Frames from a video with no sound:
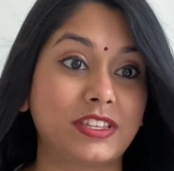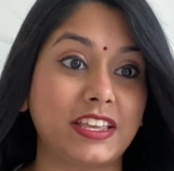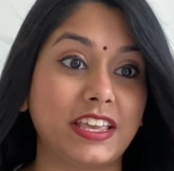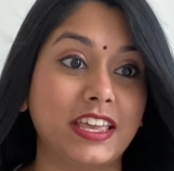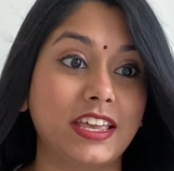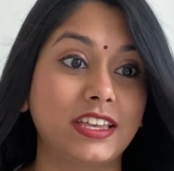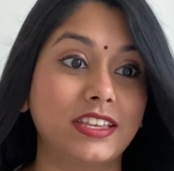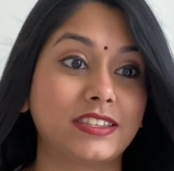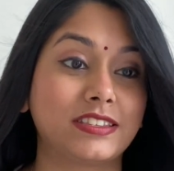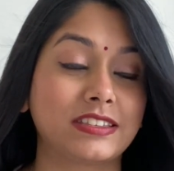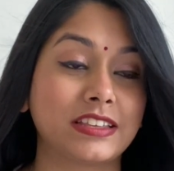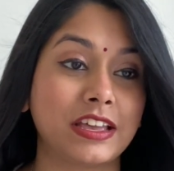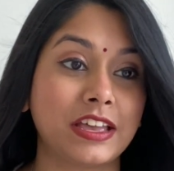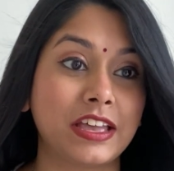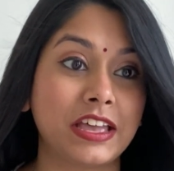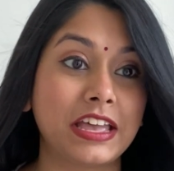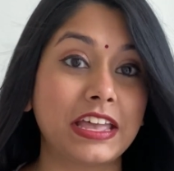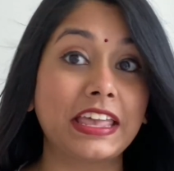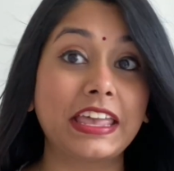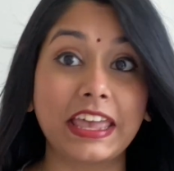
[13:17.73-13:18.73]
He is
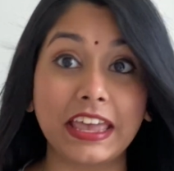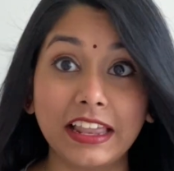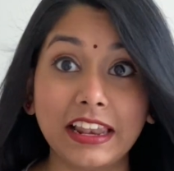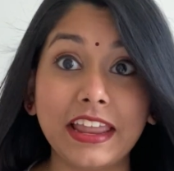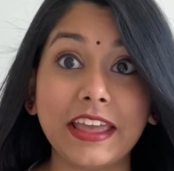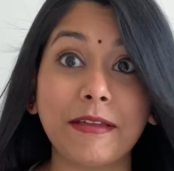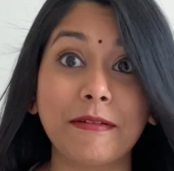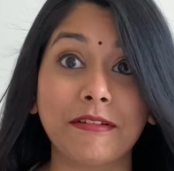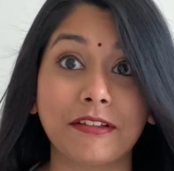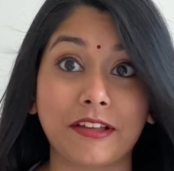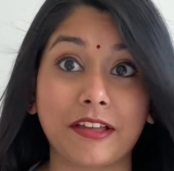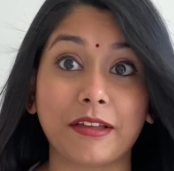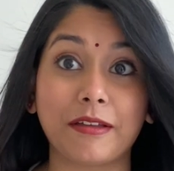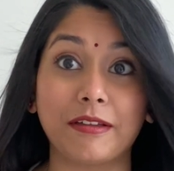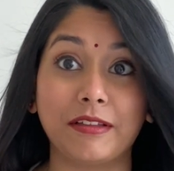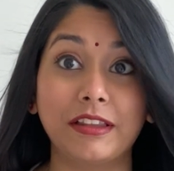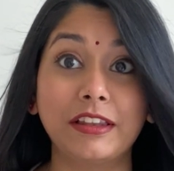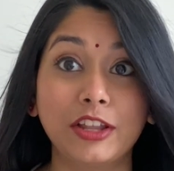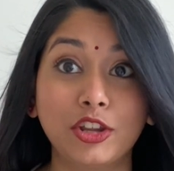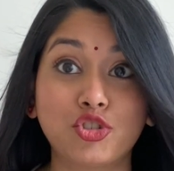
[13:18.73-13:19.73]
killing
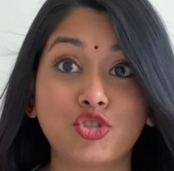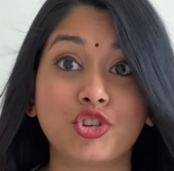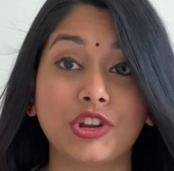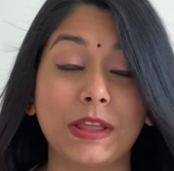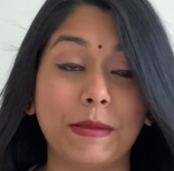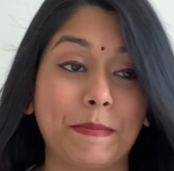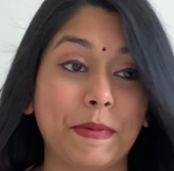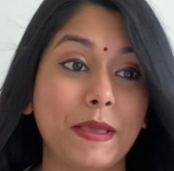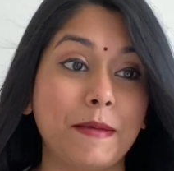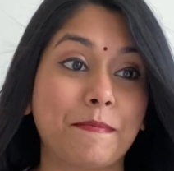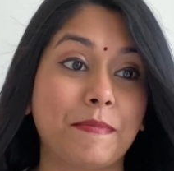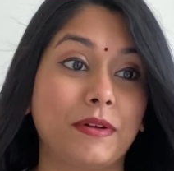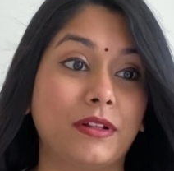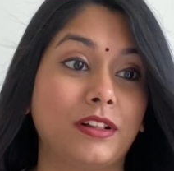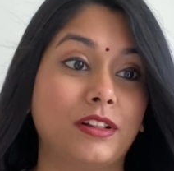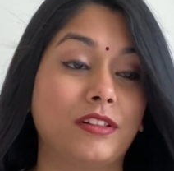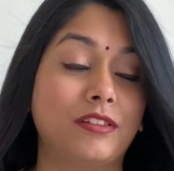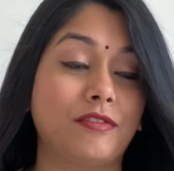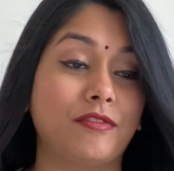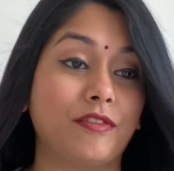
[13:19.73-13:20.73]
literally
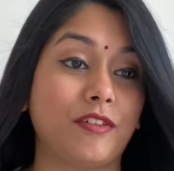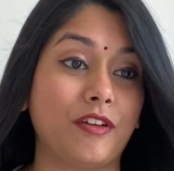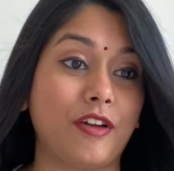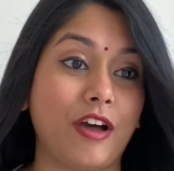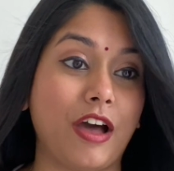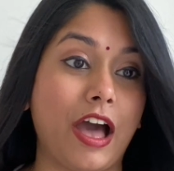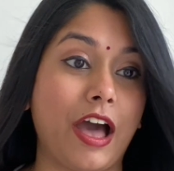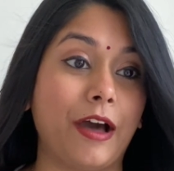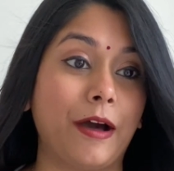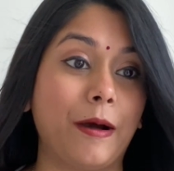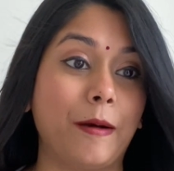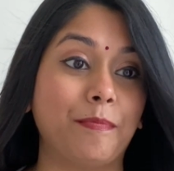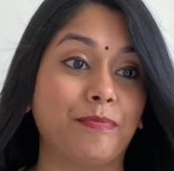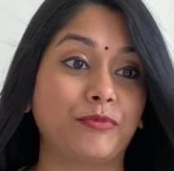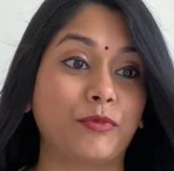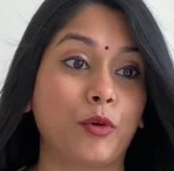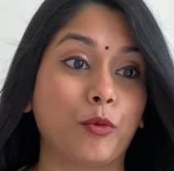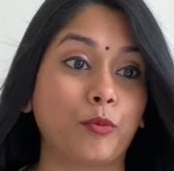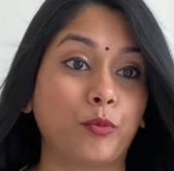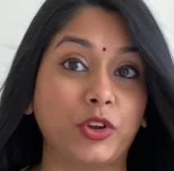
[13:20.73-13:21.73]
people,
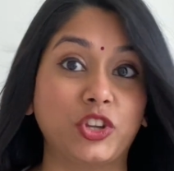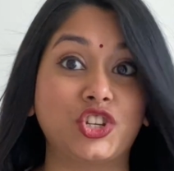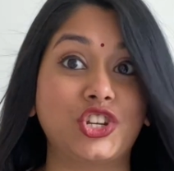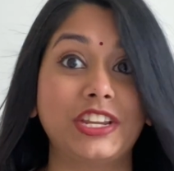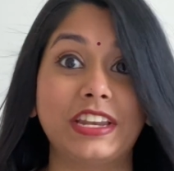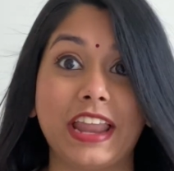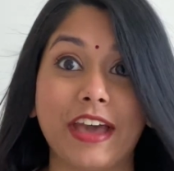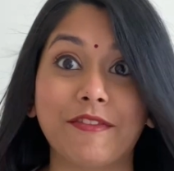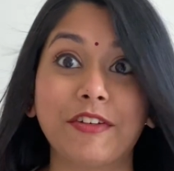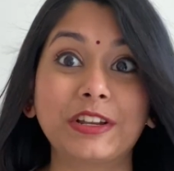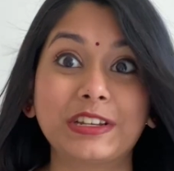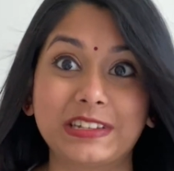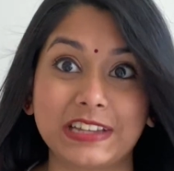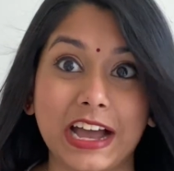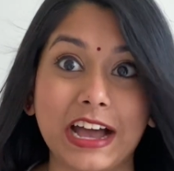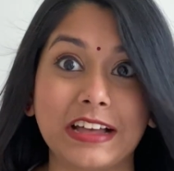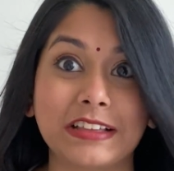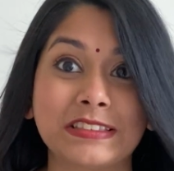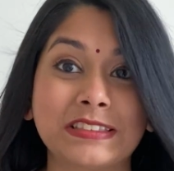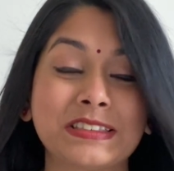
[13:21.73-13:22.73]
which he never
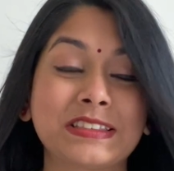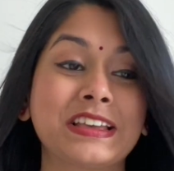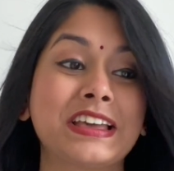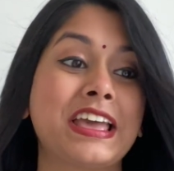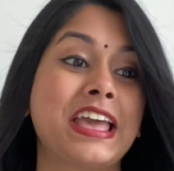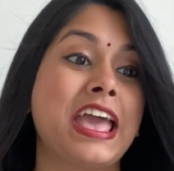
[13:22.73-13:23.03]
does.